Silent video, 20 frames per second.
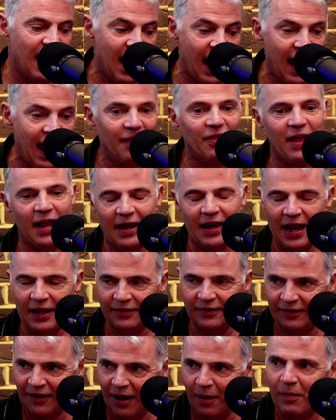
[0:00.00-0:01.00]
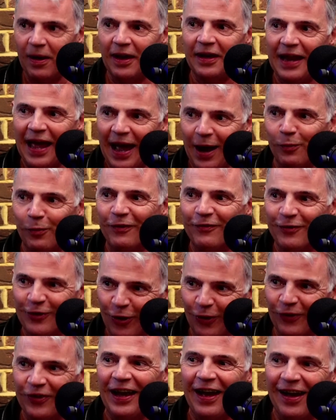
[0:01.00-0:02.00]
And then ends up, and now we've
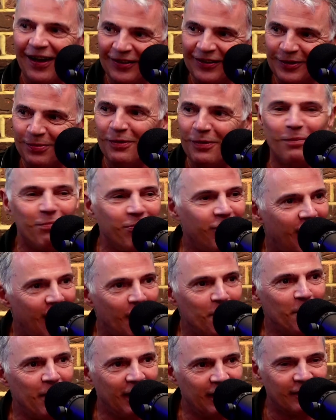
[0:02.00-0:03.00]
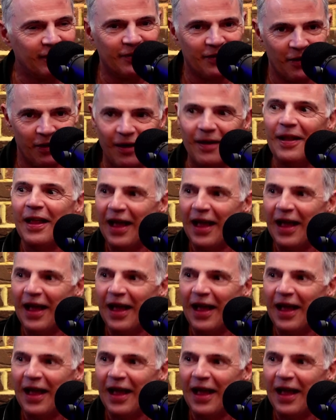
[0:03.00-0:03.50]
got the ultimate prime minister,